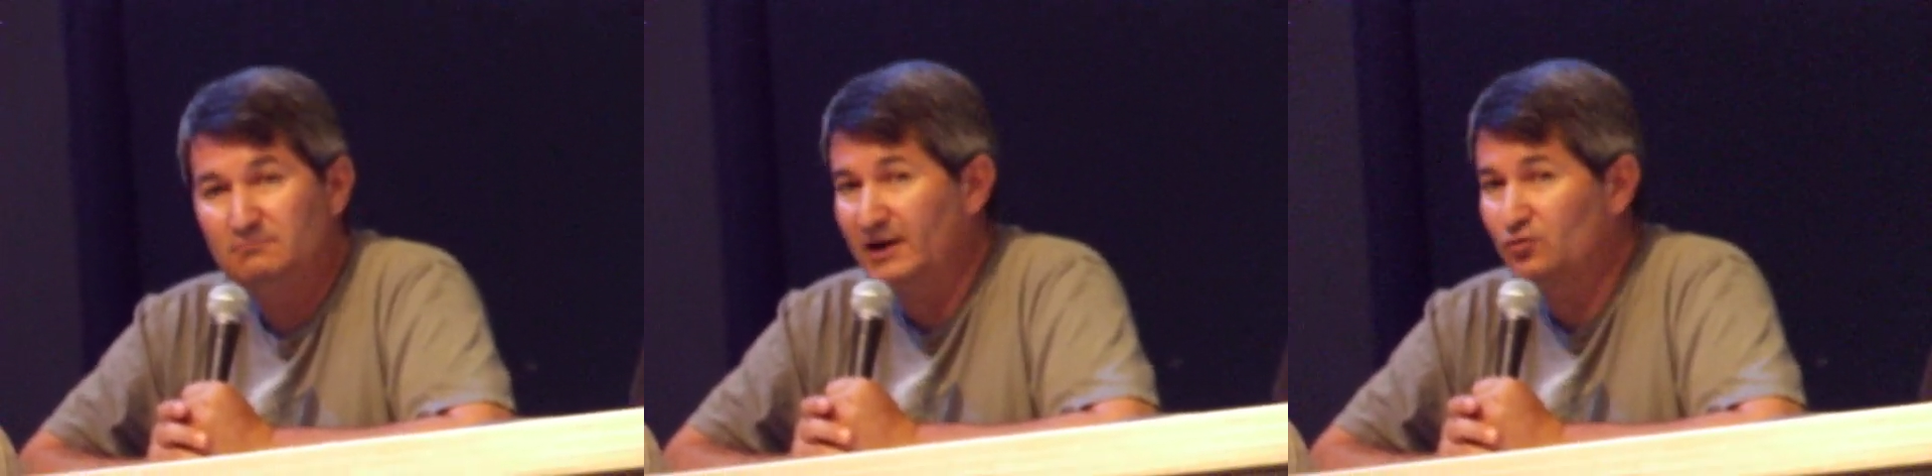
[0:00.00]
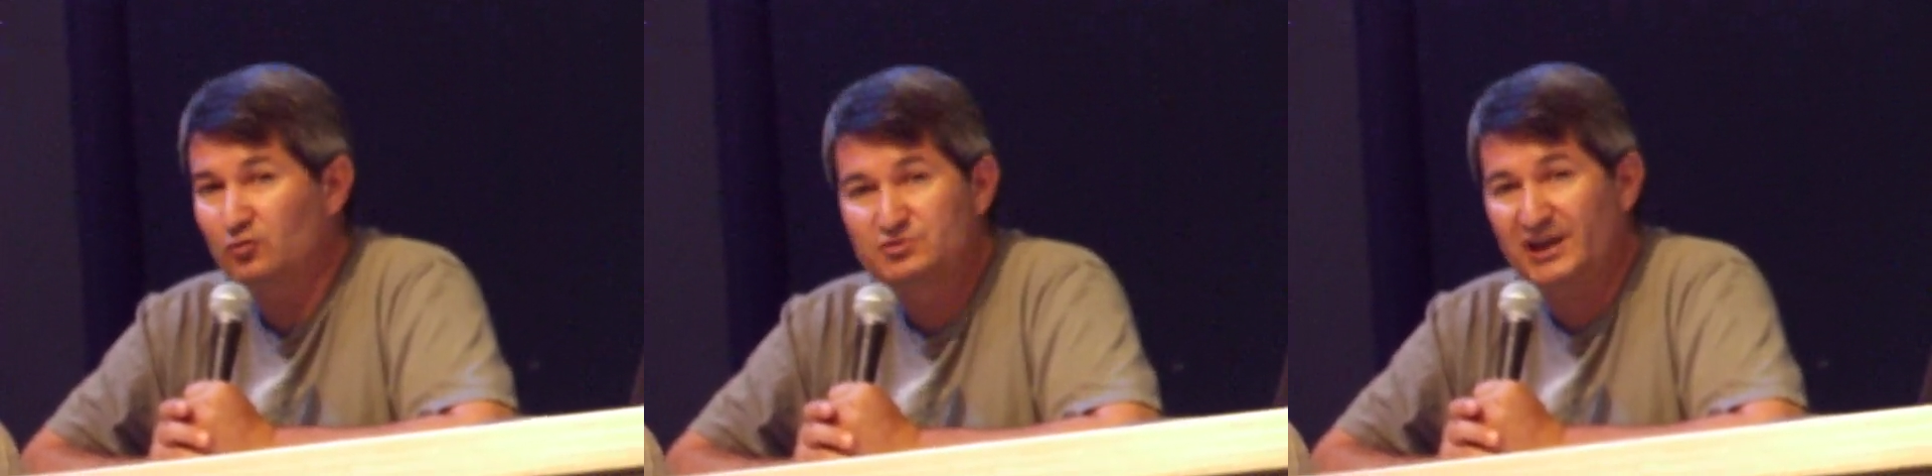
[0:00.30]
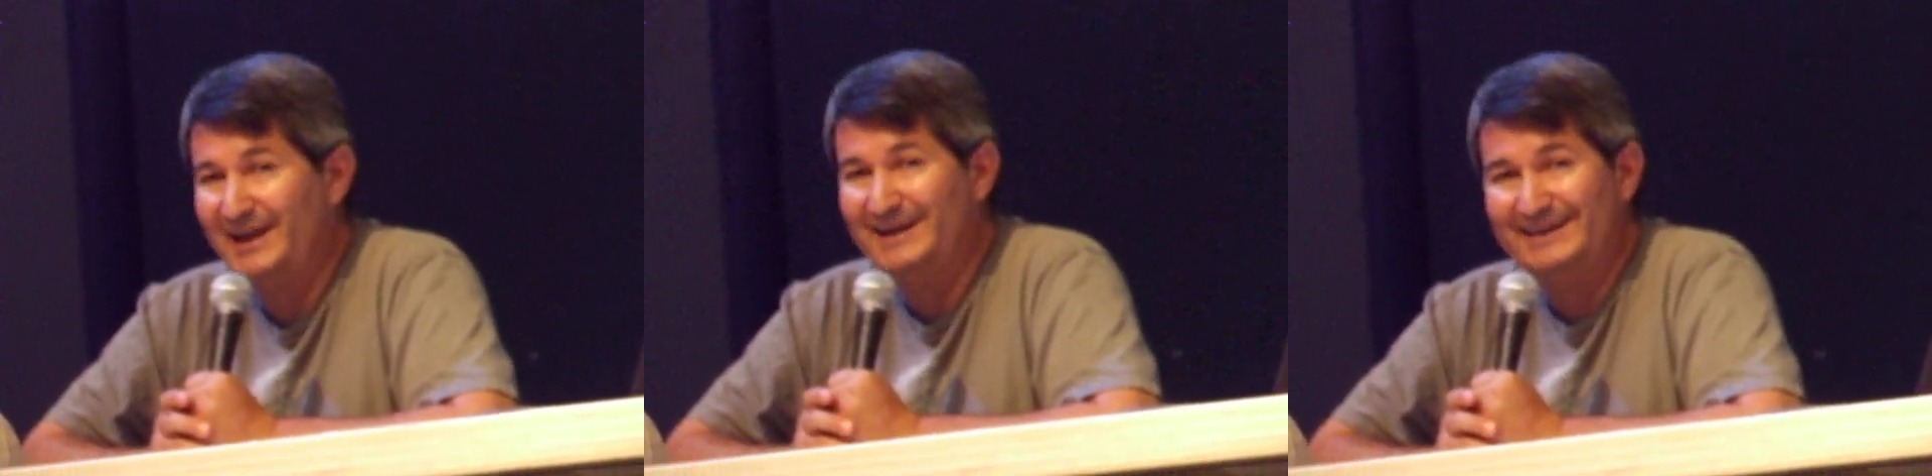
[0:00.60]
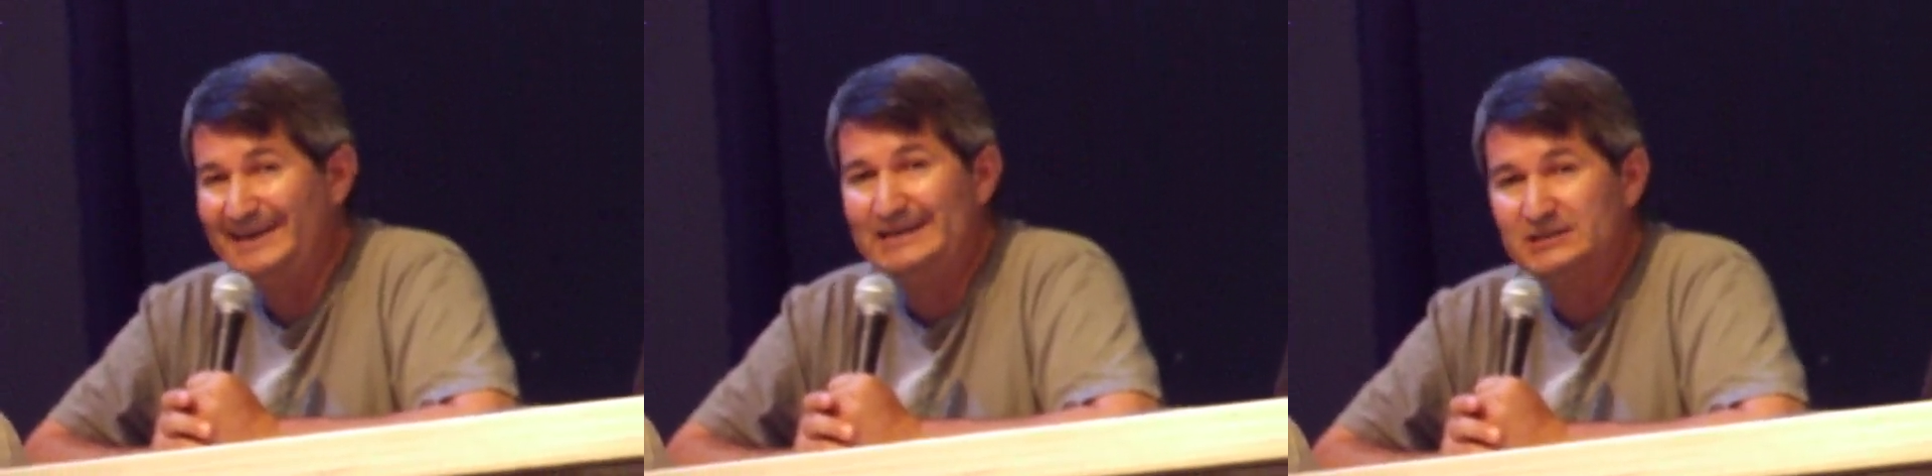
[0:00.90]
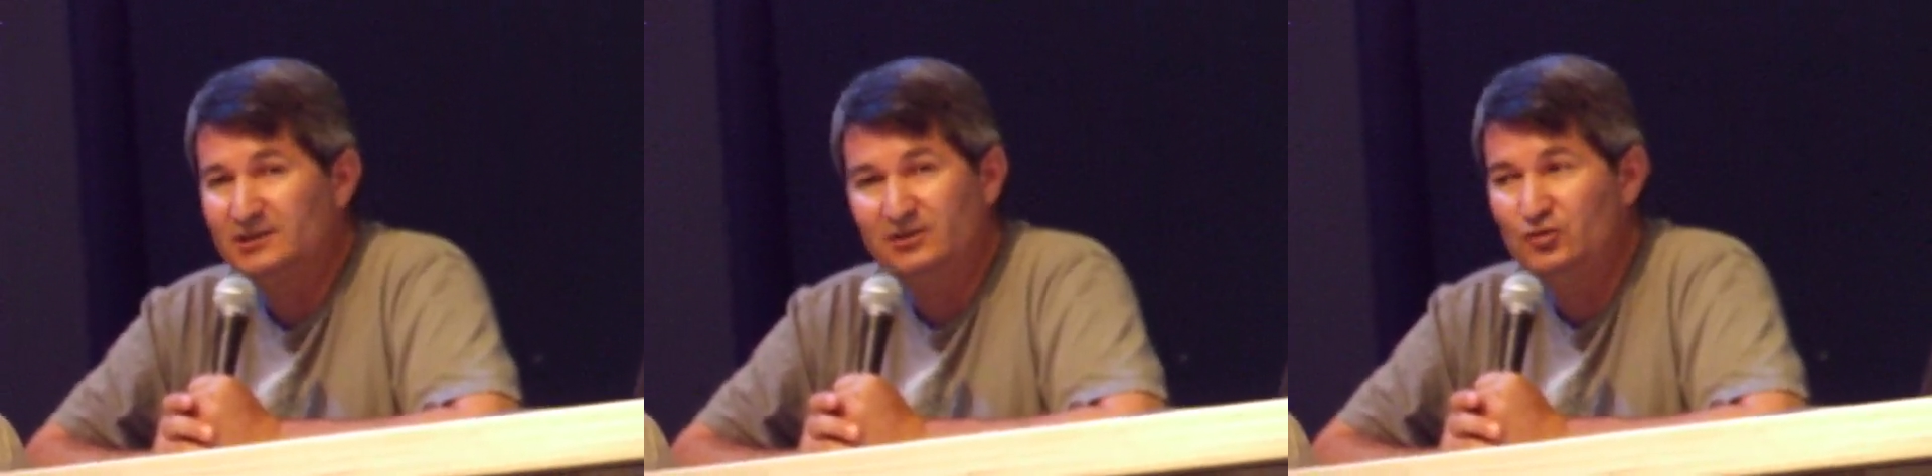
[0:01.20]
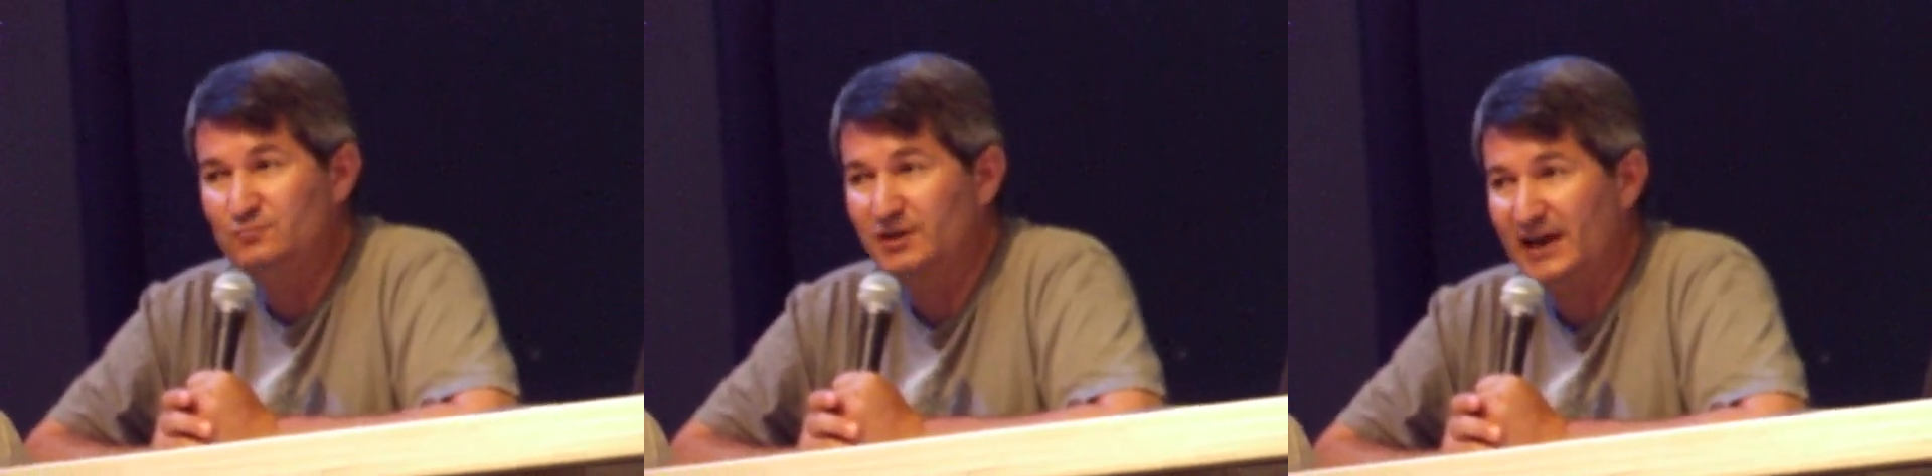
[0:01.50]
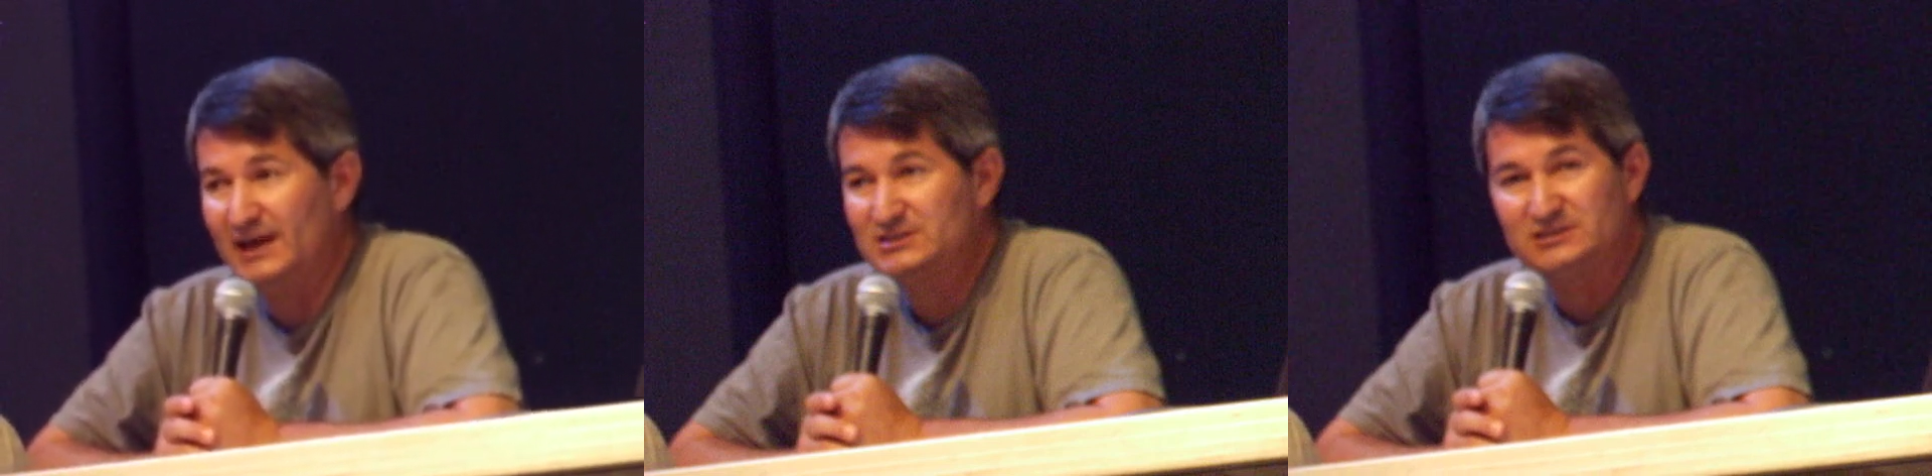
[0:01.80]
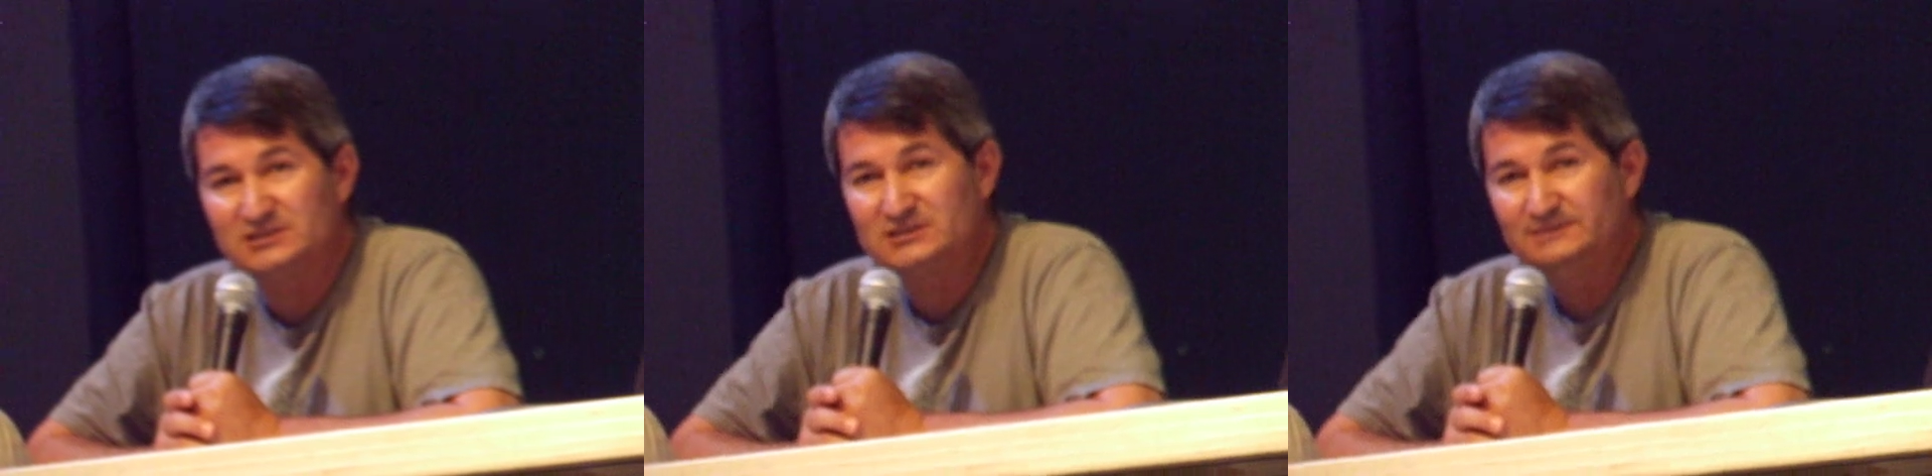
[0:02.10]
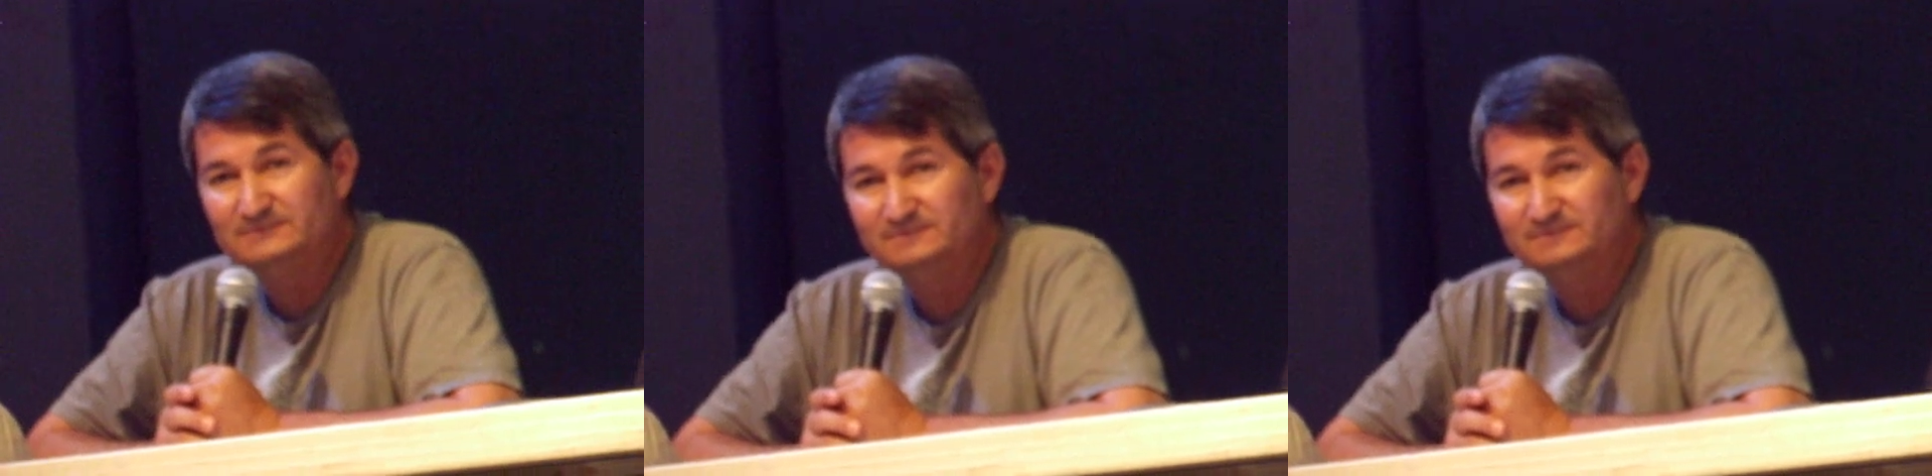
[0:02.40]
Microbes can't eat humic acids.